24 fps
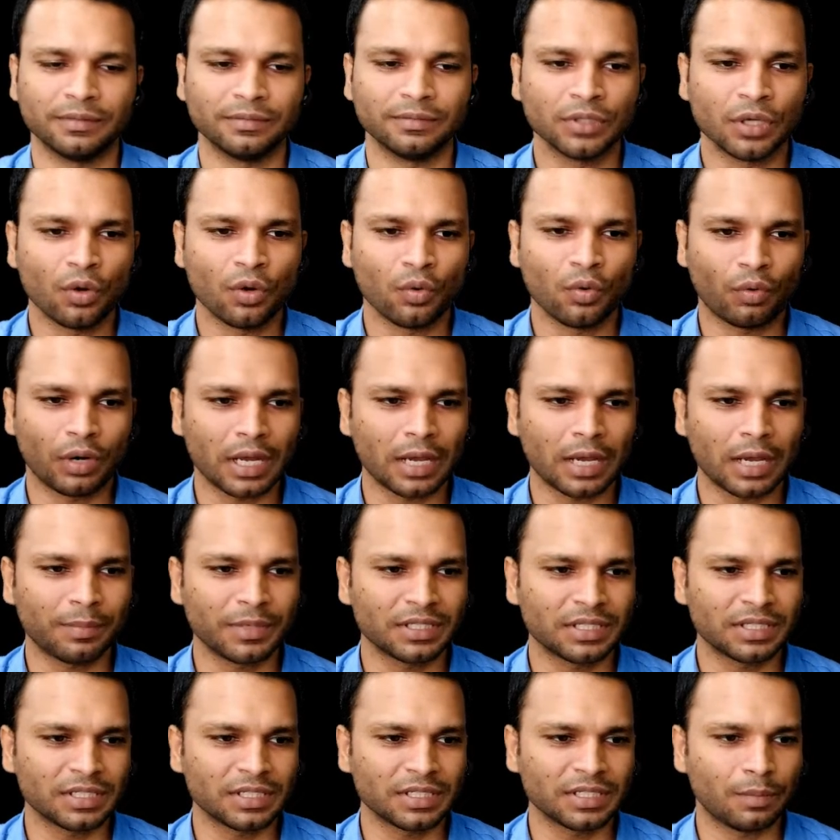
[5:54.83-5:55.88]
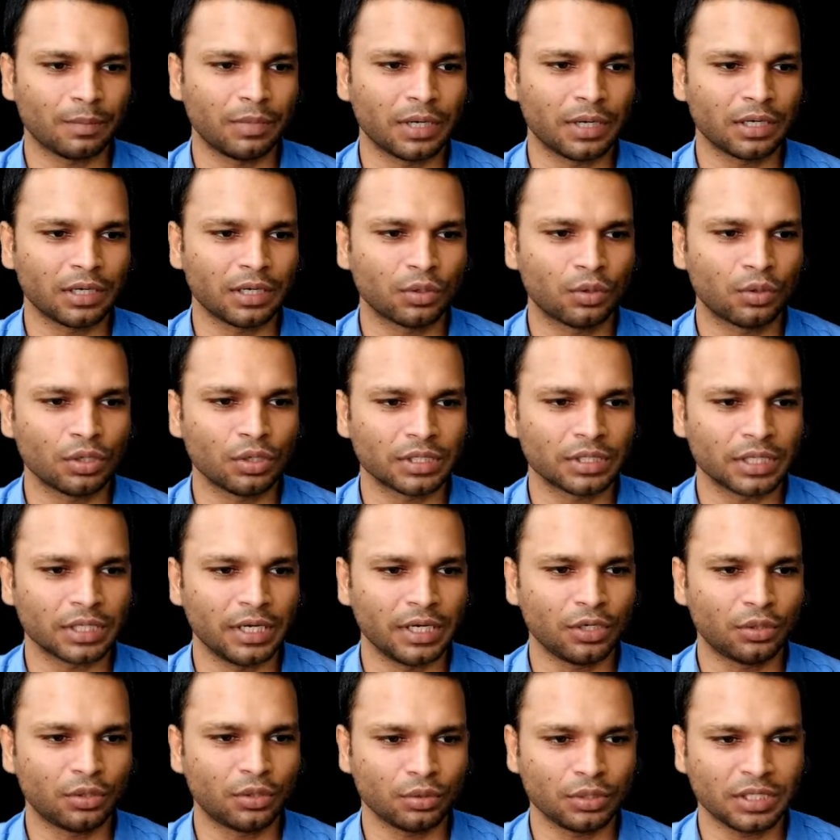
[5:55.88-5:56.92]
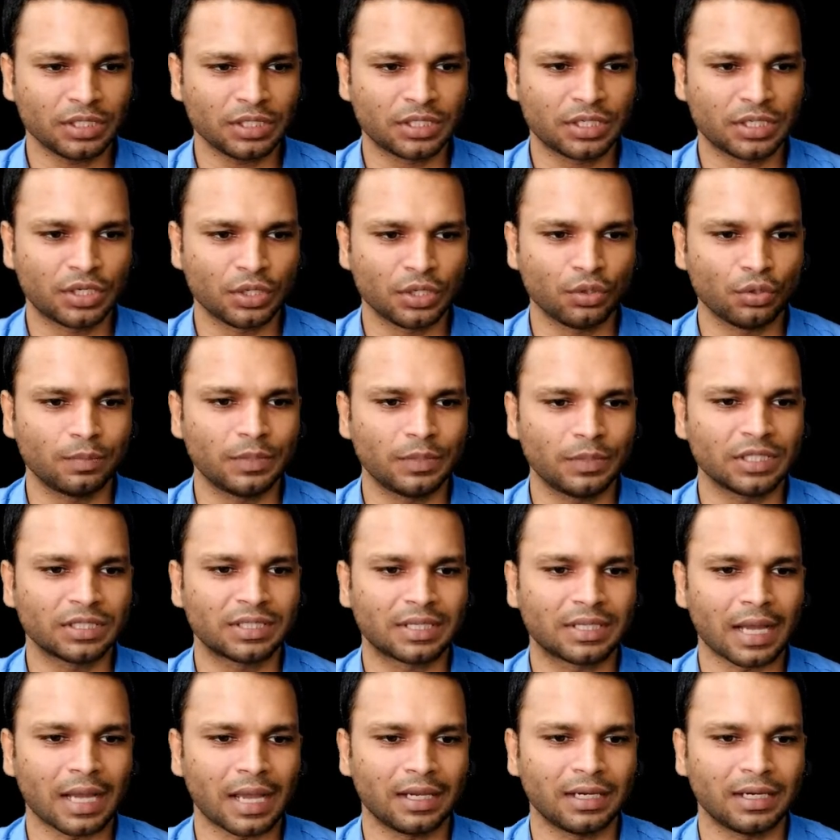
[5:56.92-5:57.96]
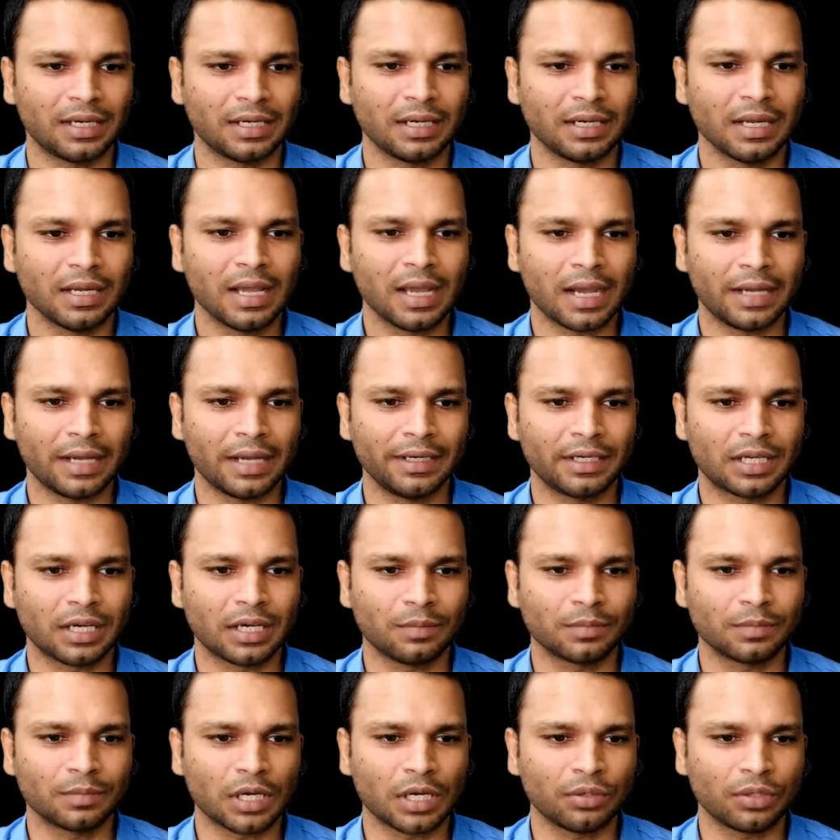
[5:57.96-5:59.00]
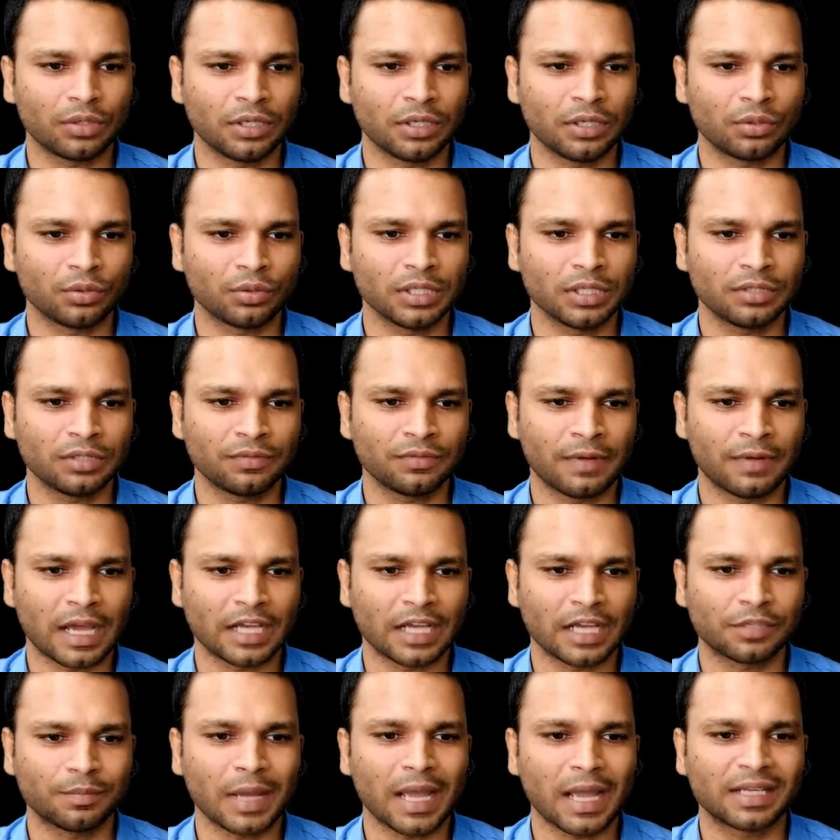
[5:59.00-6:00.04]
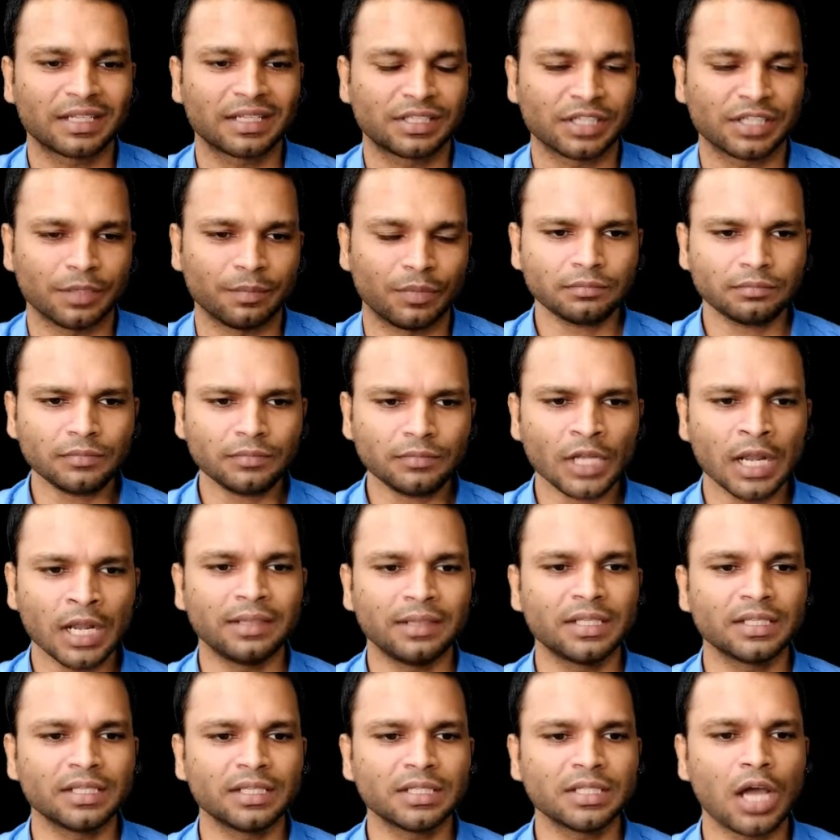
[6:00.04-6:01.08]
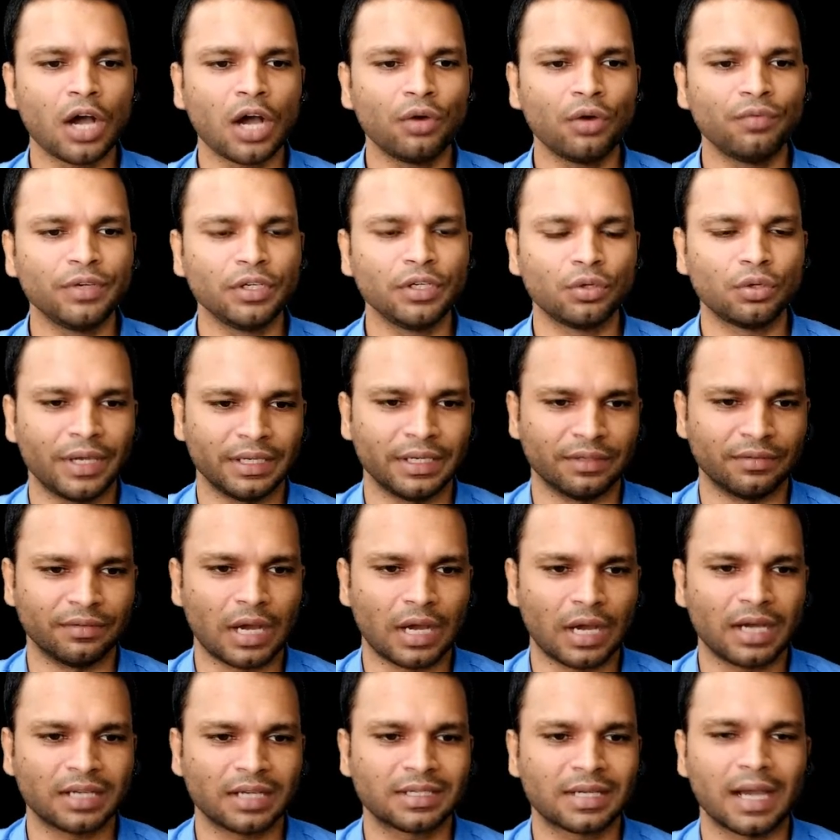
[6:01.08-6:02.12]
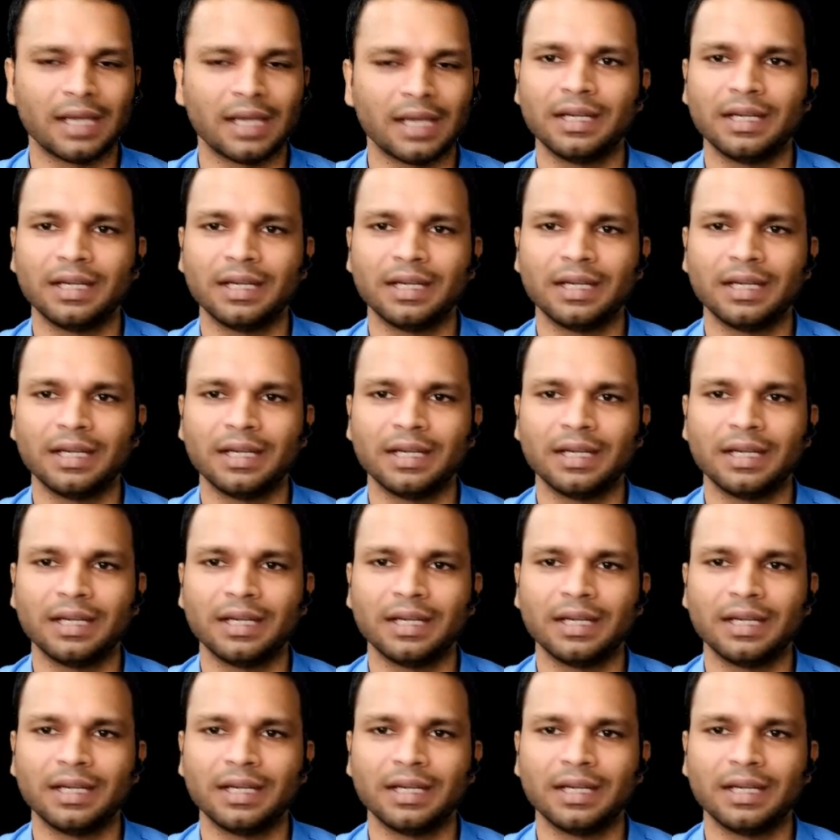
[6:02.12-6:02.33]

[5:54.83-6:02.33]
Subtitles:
what happens is the blood goes into this tube, this stylet, and it comes out into this flashback chamber. And this is how we know that our stylet is